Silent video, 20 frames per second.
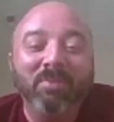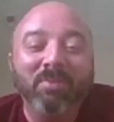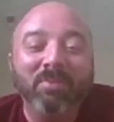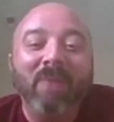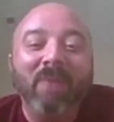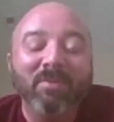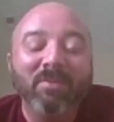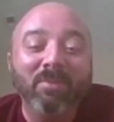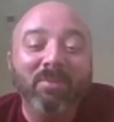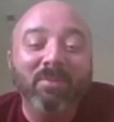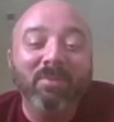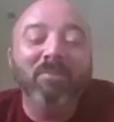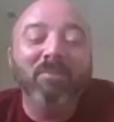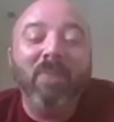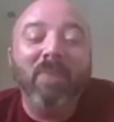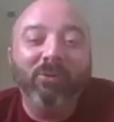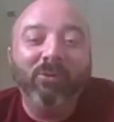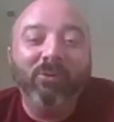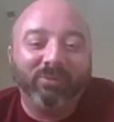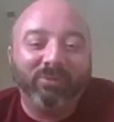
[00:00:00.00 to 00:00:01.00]
I remember
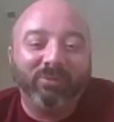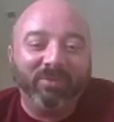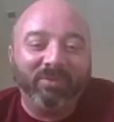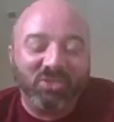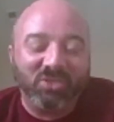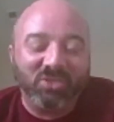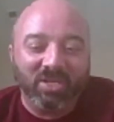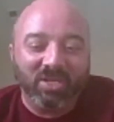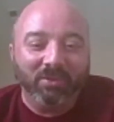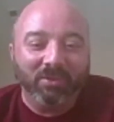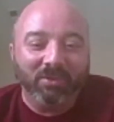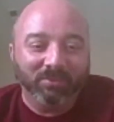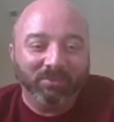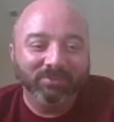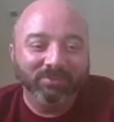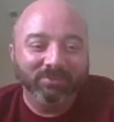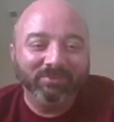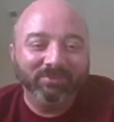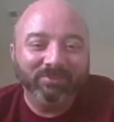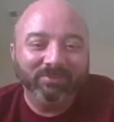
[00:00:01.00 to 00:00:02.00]
most of the show.
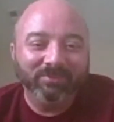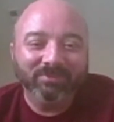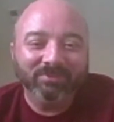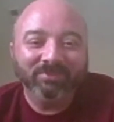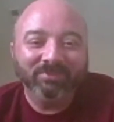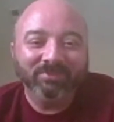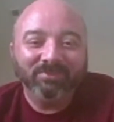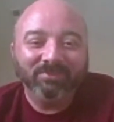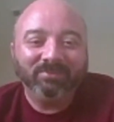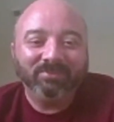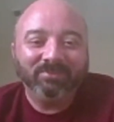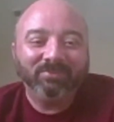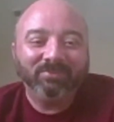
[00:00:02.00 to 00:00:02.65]
I don't.